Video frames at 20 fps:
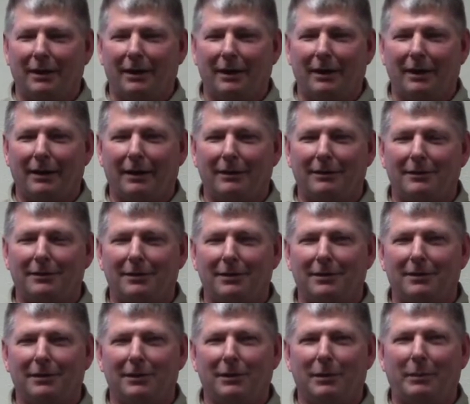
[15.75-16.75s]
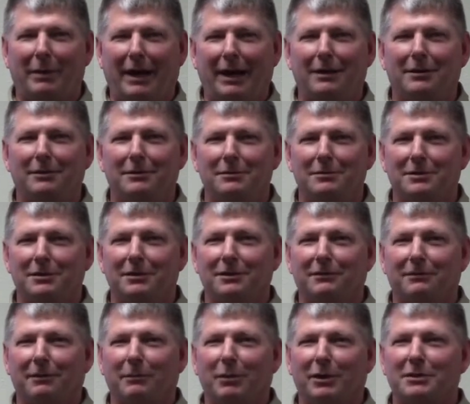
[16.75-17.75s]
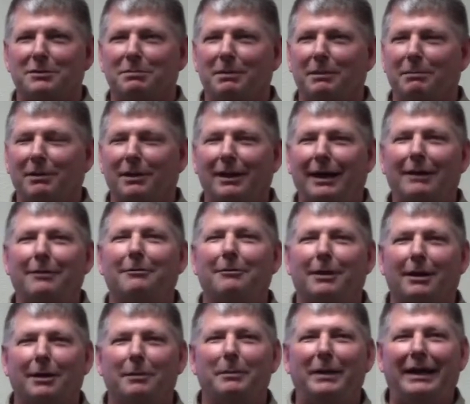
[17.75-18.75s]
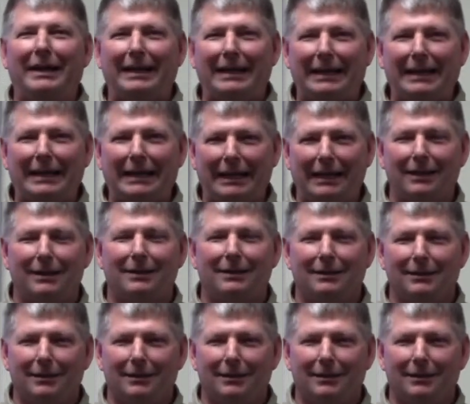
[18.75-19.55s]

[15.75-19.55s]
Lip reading: And the bad news is for most people, I don't recommend any.